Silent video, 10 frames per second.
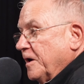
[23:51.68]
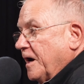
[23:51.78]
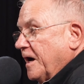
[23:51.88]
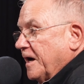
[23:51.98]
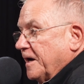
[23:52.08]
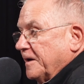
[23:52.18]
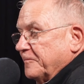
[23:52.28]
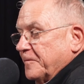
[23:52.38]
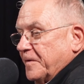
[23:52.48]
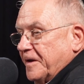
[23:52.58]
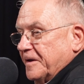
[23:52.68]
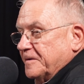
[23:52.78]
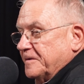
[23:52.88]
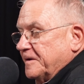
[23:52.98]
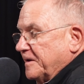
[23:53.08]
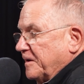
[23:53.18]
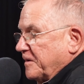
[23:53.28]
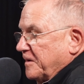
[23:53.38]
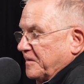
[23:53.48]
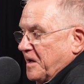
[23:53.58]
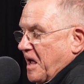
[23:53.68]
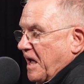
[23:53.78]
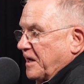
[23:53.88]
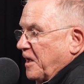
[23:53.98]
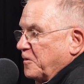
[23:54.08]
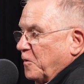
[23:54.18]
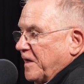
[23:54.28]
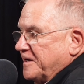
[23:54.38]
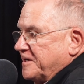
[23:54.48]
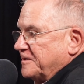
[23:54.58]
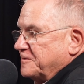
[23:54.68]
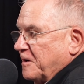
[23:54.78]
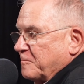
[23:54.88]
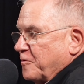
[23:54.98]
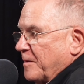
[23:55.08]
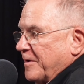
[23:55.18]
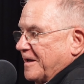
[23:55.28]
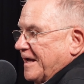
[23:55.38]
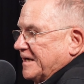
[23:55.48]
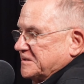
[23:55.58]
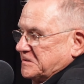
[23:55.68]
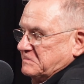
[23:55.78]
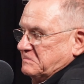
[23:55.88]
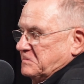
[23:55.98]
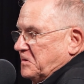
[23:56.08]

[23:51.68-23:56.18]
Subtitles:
and I know that TED Talk probably lasted